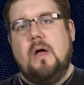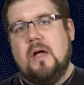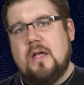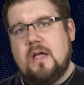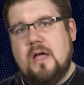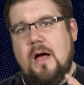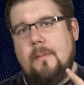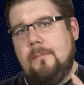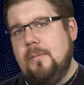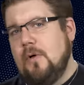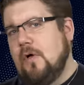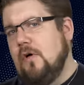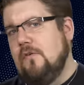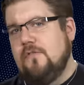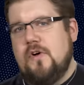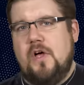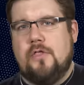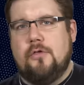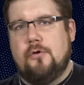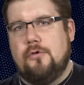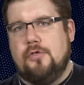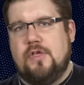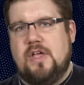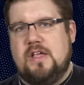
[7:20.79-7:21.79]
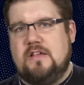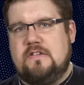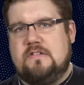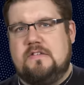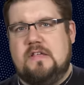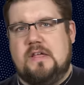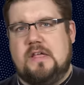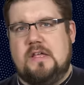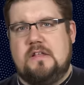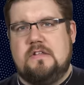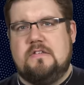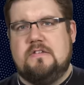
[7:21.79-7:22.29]
A couple of other
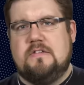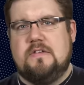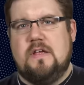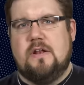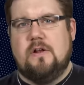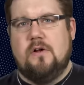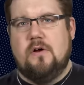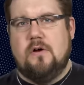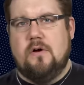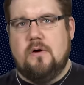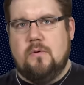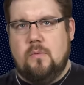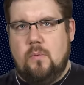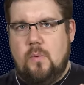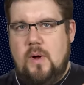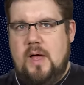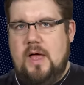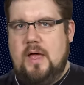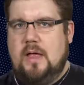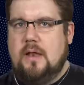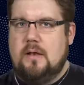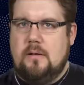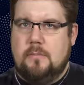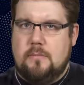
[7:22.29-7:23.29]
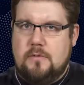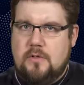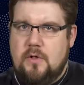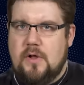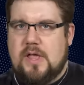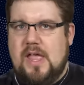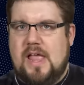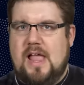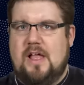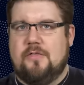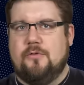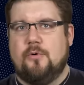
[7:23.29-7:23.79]
things to consider when
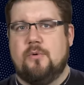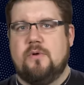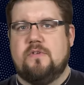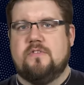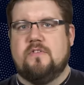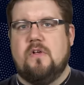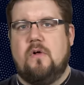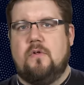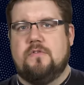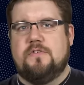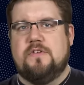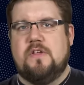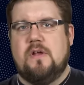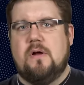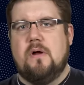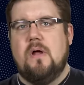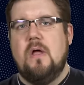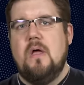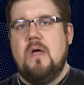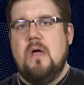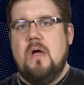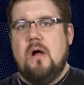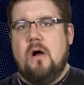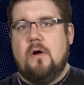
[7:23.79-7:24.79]
looking at the results here